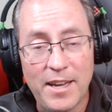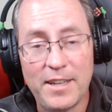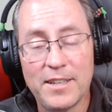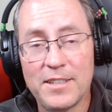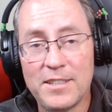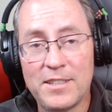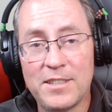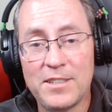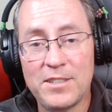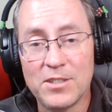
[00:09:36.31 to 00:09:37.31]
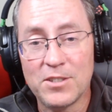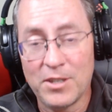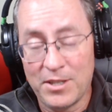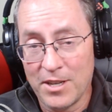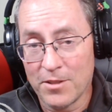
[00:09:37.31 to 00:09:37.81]
and
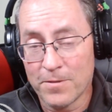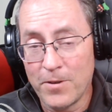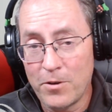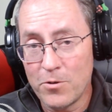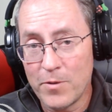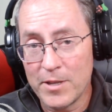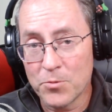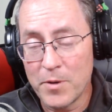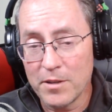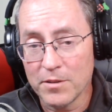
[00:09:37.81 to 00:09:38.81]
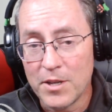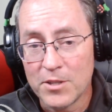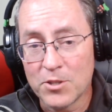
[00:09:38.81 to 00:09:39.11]
another photo as well.